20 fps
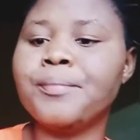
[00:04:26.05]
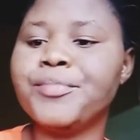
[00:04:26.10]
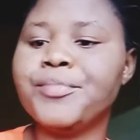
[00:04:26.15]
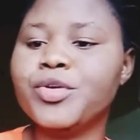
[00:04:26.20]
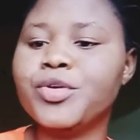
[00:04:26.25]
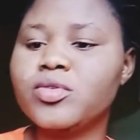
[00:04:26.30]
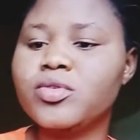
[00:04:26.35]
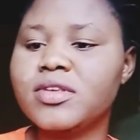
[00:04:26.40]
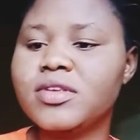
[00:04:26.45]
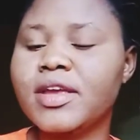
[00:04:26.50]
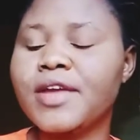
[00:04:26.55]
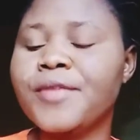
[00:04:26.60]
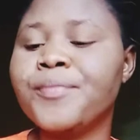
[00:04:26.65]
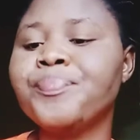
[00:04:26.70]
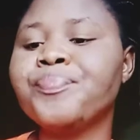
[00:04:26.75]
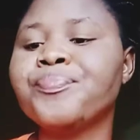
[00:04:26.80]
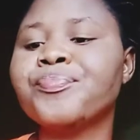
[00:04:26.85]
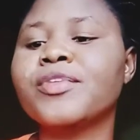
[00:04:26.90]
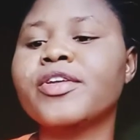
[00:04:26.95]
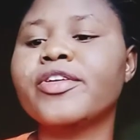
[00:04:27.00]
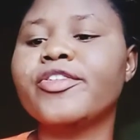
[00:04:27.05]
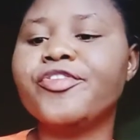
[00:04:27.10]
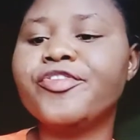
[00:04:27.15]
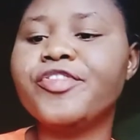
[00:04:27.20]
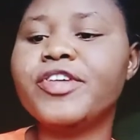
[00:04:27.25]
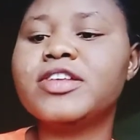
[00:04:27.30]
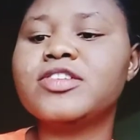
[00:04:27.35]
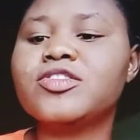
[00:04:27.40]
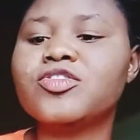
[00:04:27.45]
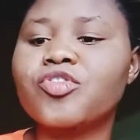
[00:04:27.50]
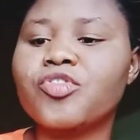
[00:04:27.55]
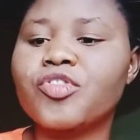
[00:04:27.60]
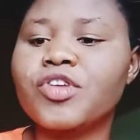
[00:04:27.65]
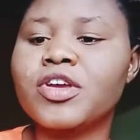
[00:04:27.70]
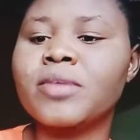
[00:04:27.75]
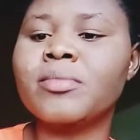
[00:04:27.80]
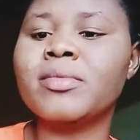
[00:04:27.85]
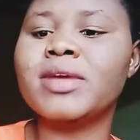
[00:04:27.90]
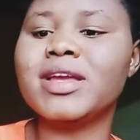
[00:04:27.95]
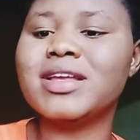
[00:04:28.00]
beauty face
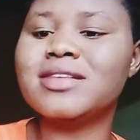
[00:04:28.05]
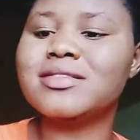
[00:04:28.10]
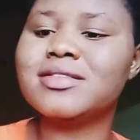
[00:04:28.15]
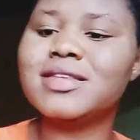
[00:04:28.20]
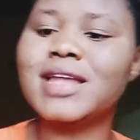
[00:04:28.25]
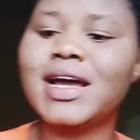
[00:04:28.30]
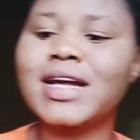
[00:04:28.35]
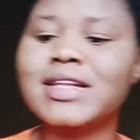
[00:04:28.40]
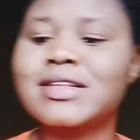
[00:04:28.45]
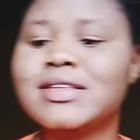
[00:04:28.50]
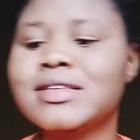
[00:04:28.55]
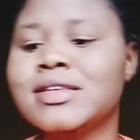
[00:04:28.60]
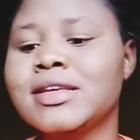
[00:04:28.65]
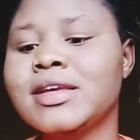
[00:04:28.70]
cream is that